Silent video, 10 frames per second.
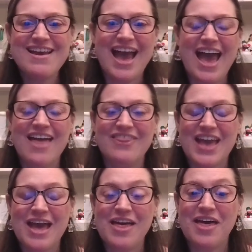And
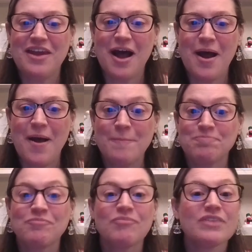then,
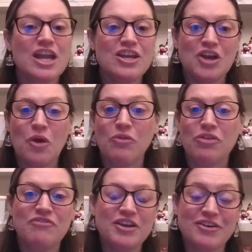the
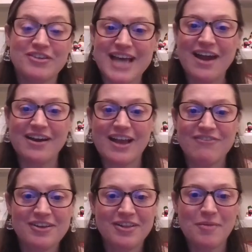feels. How did I
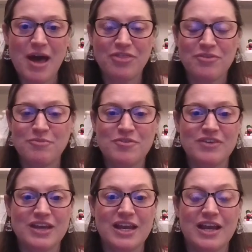feel about the
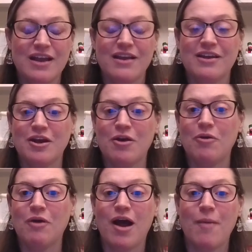movie,
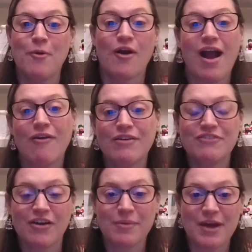or how I
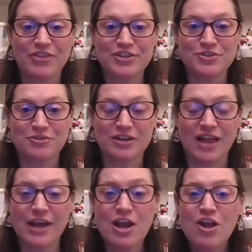felt about the
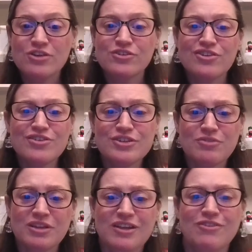storyline. So those are
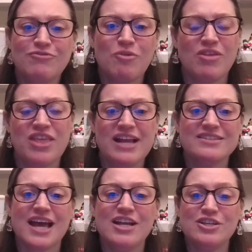really the 4 things
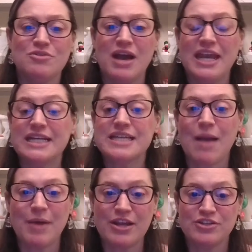I do
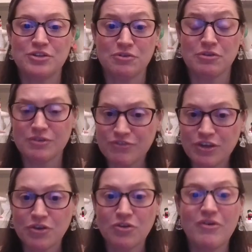anytime I do a
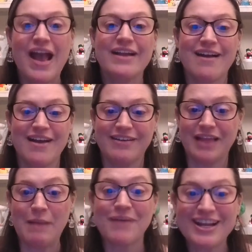review, and kind of
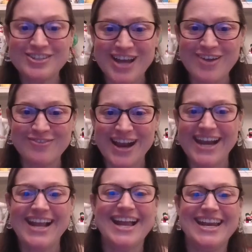like my gen
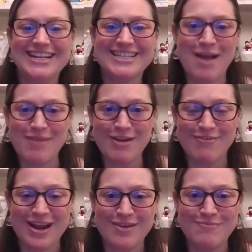rating anytime I
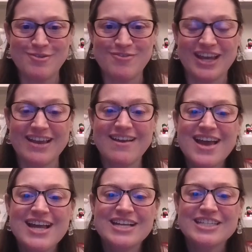rate a movie.
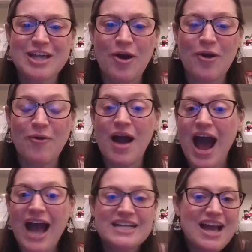So
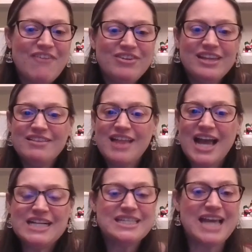I definitely
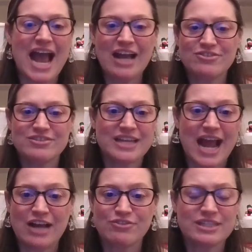liked the actors and
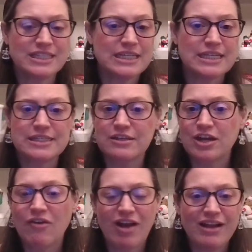actresses.
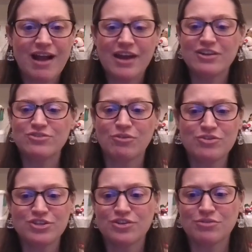I kind of
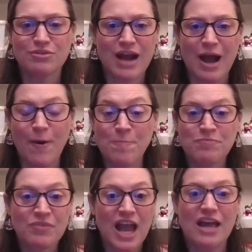told you throughout,
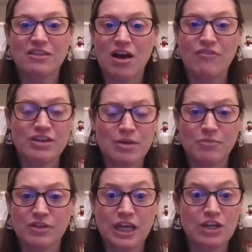I love
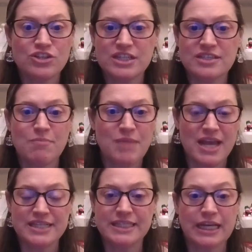Kimberly. She's
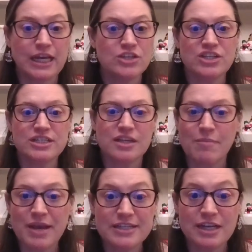amazing, and she's an
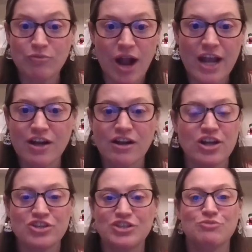amazing writer
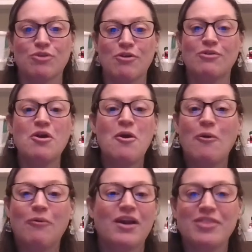because she wrote
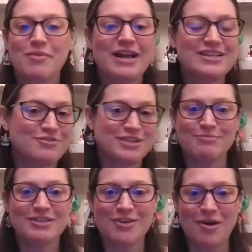one of the best
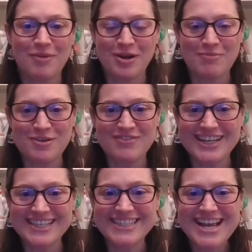Christmas Hallmark
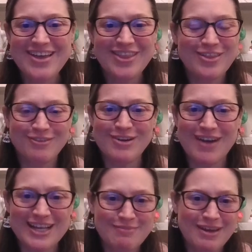movies, The 3
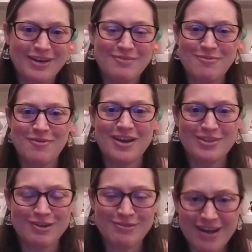Wise Men and a Boy,
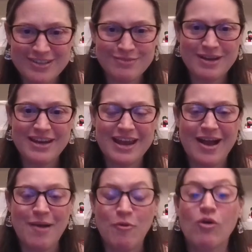3 Wiser Men,
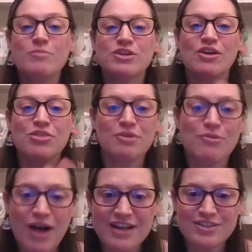3
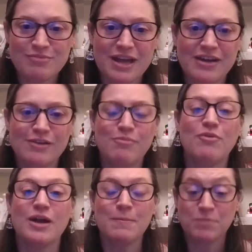Wiser Men and a
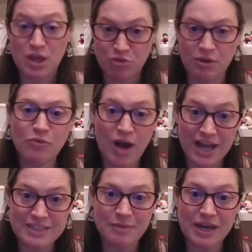Boy, 3
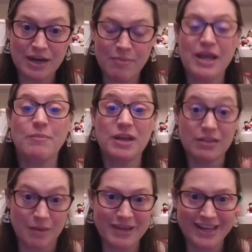Wise Men and a Baby.
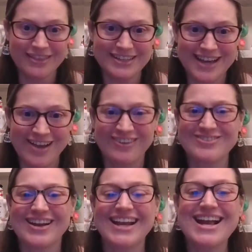Let me get the titles
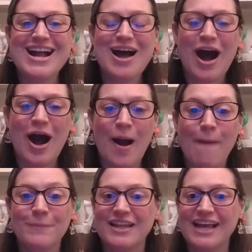right.
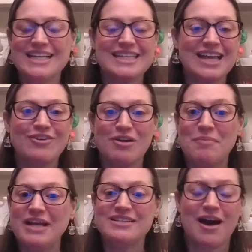But like I say, they're in
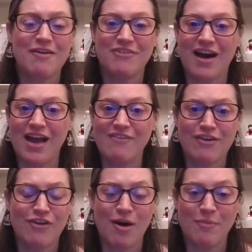my top 5
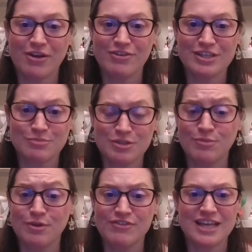of Hallmark Christmas
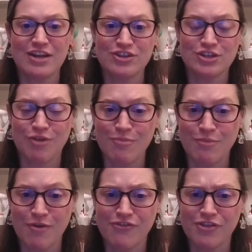movies, and she wrote both of